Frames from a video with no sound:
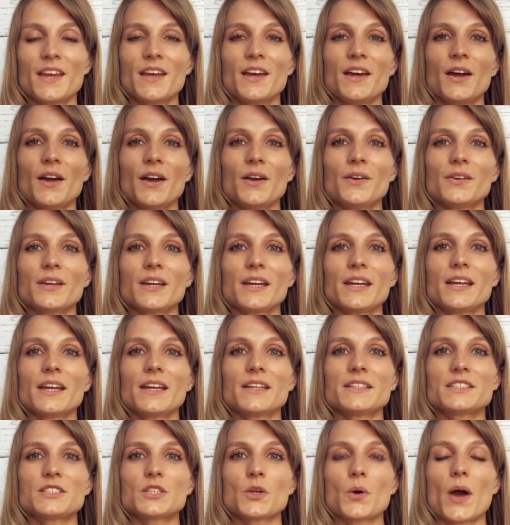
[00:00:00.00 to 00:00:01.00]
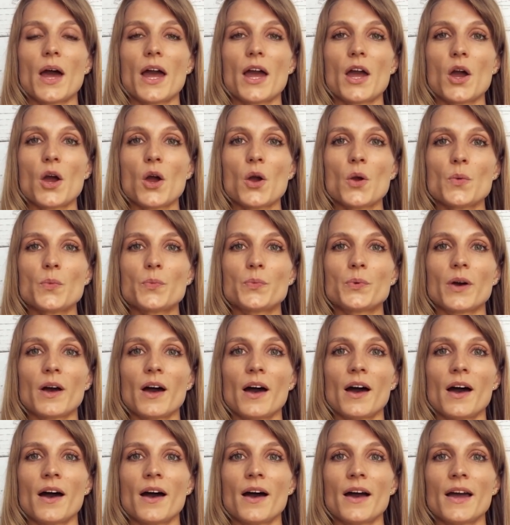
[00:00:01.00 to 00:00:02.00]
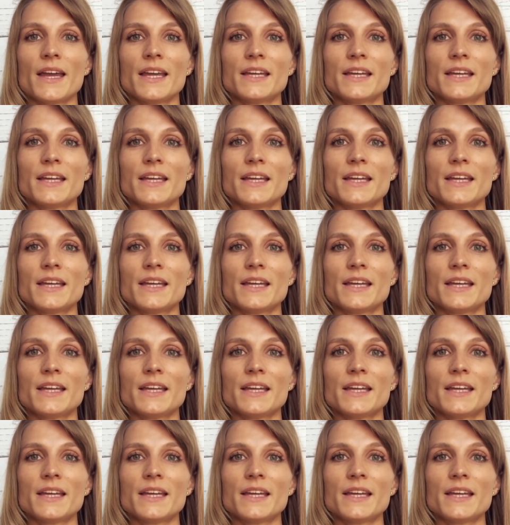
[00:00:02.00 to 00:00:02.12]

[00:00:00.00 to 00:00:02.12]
Okay guys, so I hope uh,